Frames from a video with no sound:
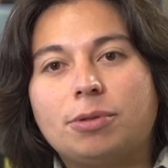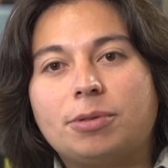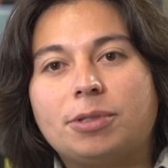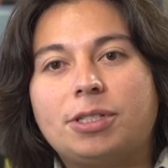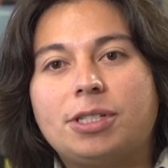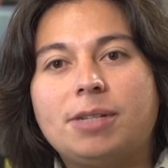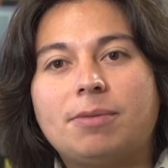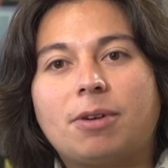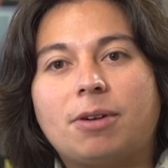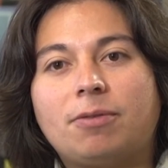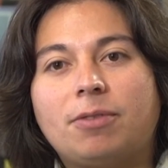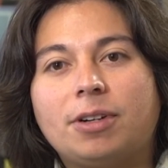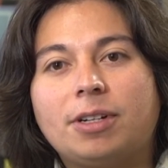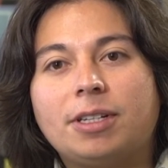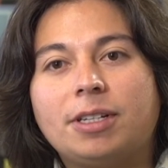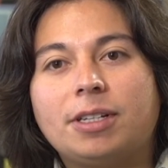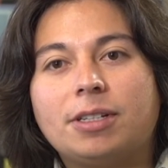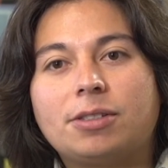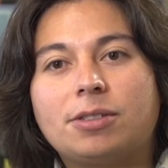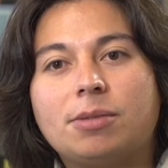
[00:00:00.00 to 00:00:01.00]
we receive our
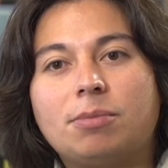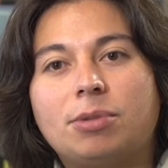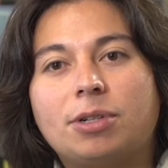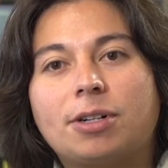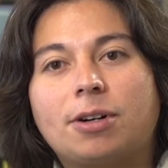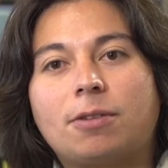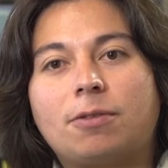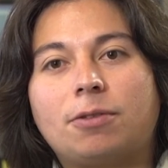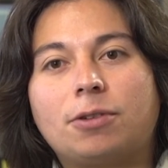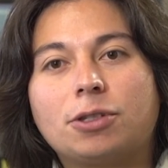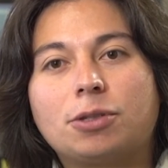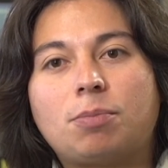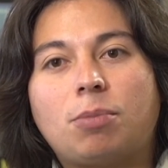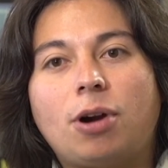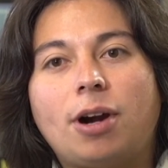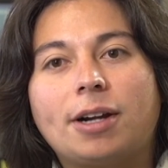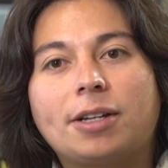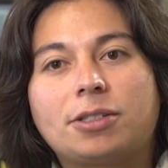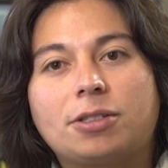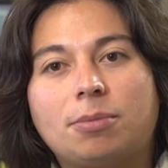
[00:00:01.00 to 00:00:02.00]
funding, is to bring our first
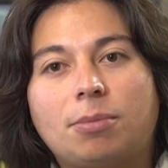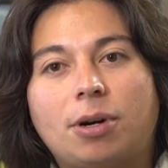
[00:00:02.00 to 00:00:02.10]
product to